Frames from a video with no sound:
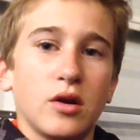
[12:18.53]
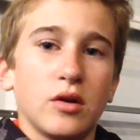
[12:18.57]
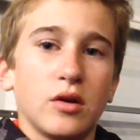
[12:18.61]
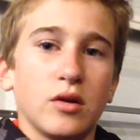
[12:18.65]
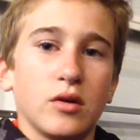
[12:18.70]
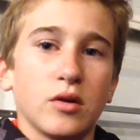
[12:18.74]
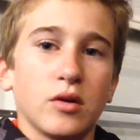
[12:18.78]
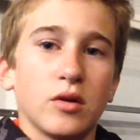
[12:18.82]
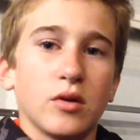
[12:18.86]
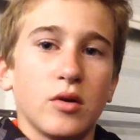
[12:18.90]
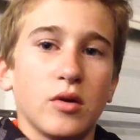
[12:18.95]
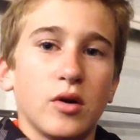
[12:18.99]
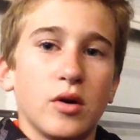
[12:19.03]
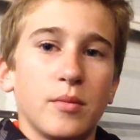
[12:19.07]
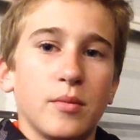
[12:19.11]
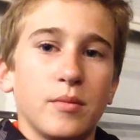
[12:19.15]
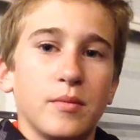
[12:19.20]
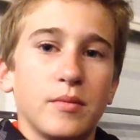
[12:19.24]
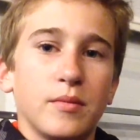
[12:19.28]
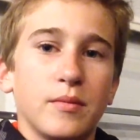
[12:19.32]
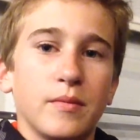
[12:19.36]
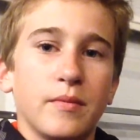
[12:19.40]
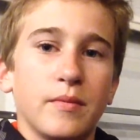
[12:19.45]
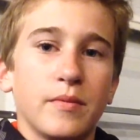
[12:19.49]
and it'd go up,
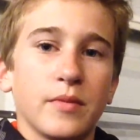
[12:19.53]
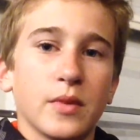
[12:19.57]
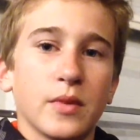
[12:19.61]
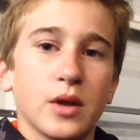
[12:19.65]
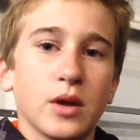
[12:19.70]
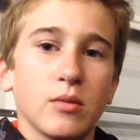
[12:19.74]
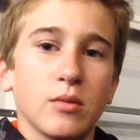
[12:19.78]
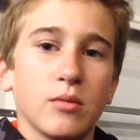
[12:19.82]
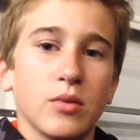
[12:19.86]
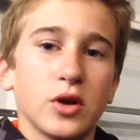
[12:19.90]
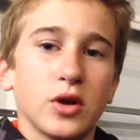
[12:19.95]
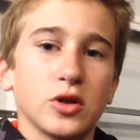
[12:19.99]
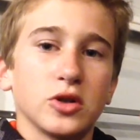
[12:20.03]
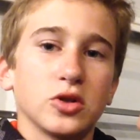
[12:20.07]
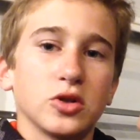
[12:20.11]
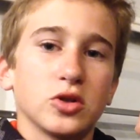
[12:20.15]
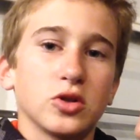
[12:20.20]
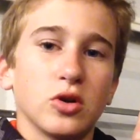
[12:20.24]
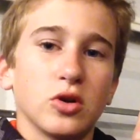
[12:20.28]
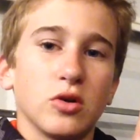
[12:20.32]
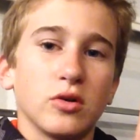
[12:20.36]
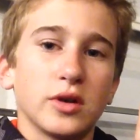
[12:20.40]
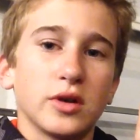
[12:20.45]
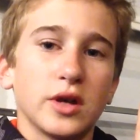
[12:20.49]
compression
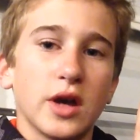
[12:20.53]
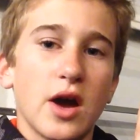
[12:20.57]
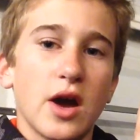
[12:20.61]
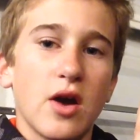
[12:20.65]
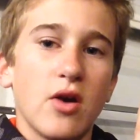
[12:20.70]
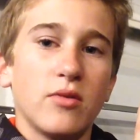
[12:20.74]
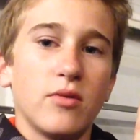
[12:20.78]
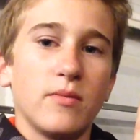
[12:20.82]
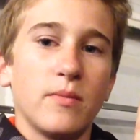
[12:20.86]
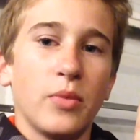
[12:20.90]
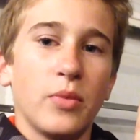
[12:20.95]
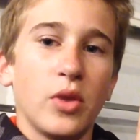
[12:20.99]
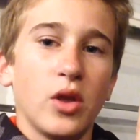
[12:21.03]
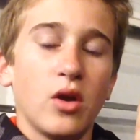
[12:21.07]
stroke down.